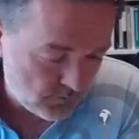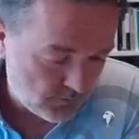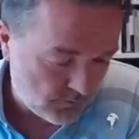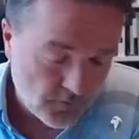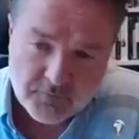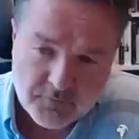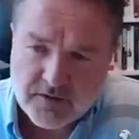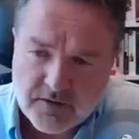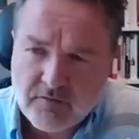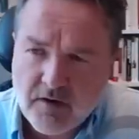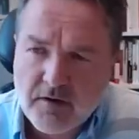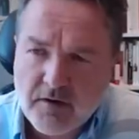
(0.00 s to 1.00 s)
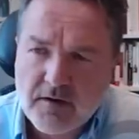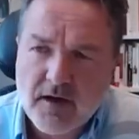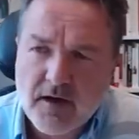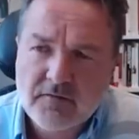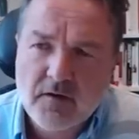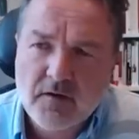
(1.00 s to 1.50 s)
from Tigray,
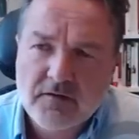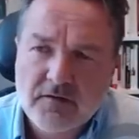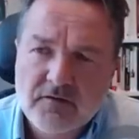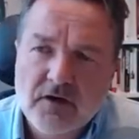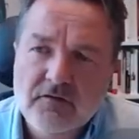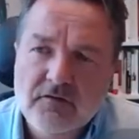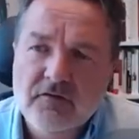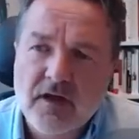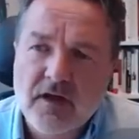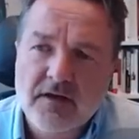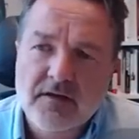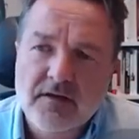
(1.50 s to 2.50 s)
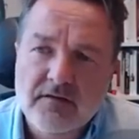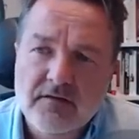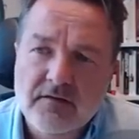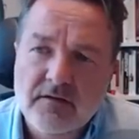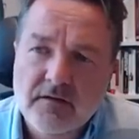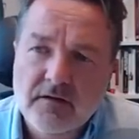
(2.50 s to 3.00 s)
as far as I understand
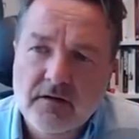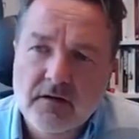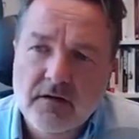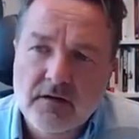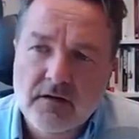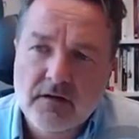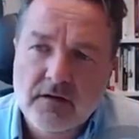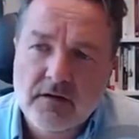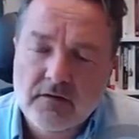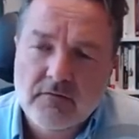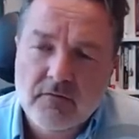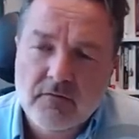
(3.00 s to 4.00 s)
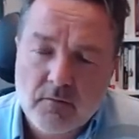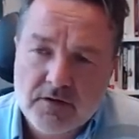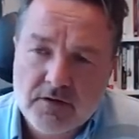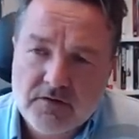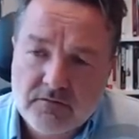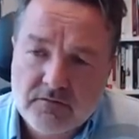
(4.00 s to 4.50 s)
it, from
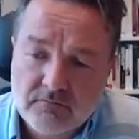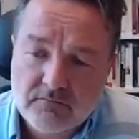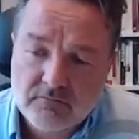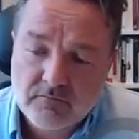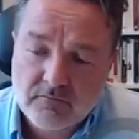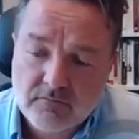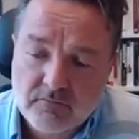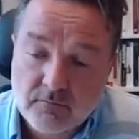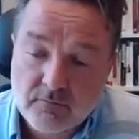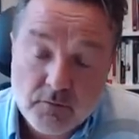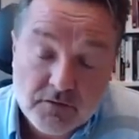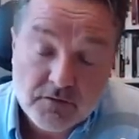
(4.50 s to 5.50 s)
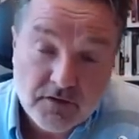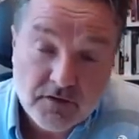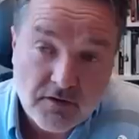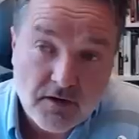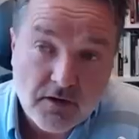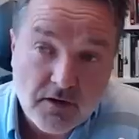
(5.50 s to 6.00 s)
both the
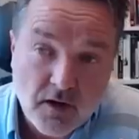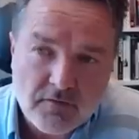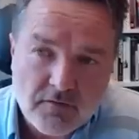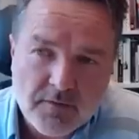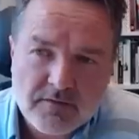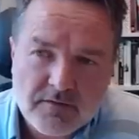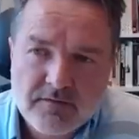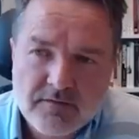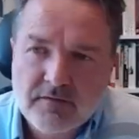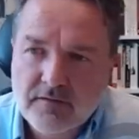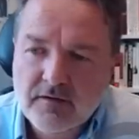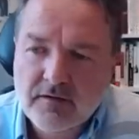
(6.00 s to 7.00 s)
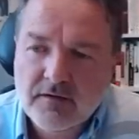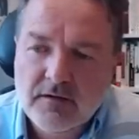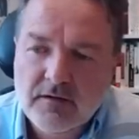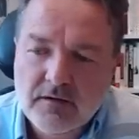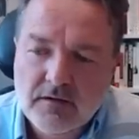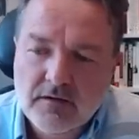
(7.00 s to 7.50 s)
Tigray government
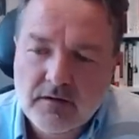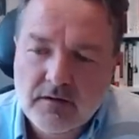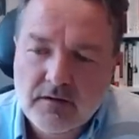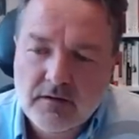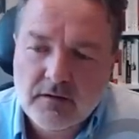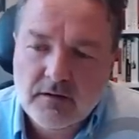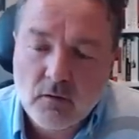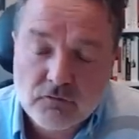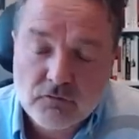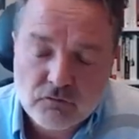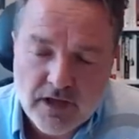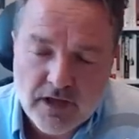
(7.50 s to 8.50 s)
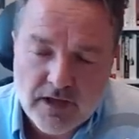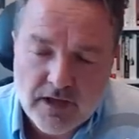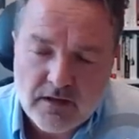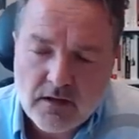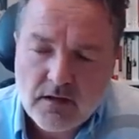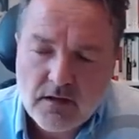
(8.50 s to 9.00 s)
of
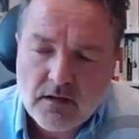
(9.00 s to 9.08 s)
today,